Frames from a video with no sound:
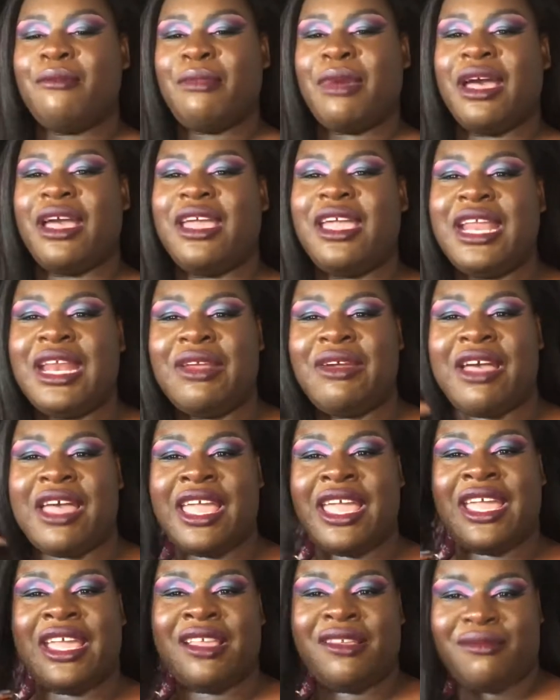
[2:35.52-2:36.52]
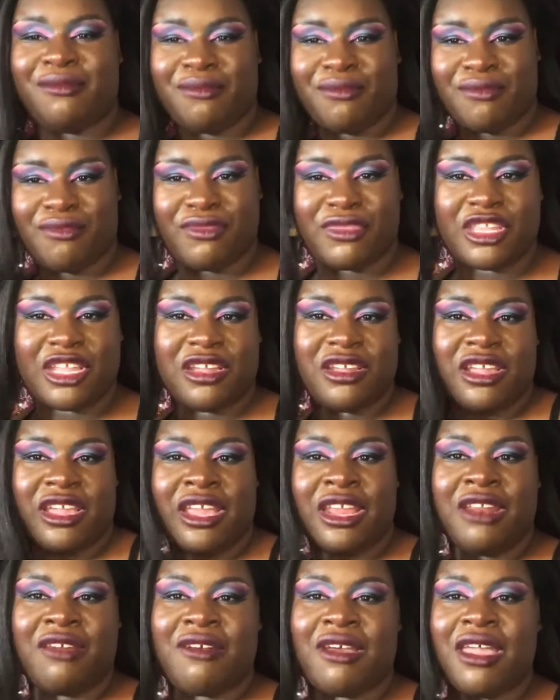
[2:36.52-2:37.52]
but anyway,
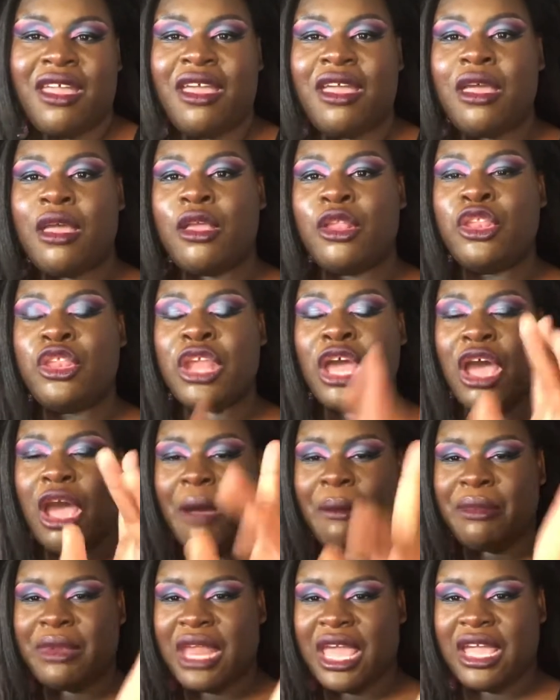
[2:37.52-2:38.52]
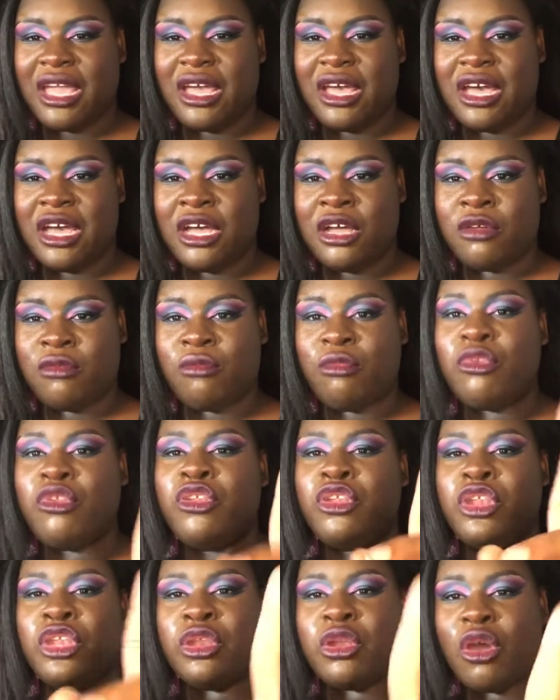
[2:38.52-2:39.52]
anyway, no, I'm name her
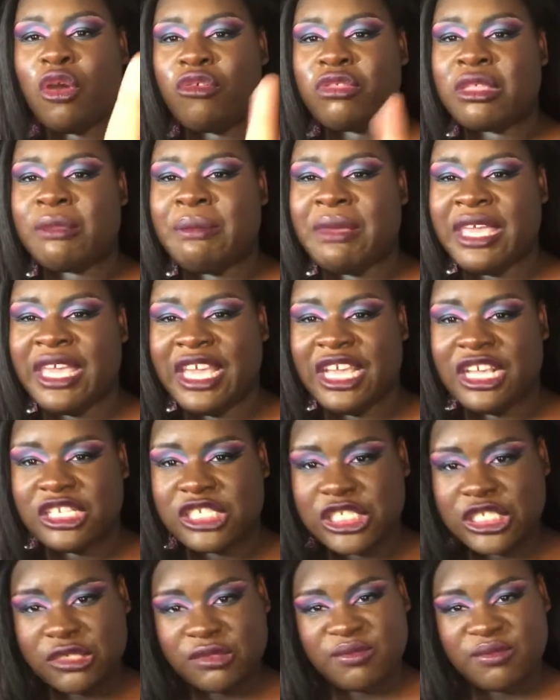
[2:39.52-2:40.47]
nosy bitch.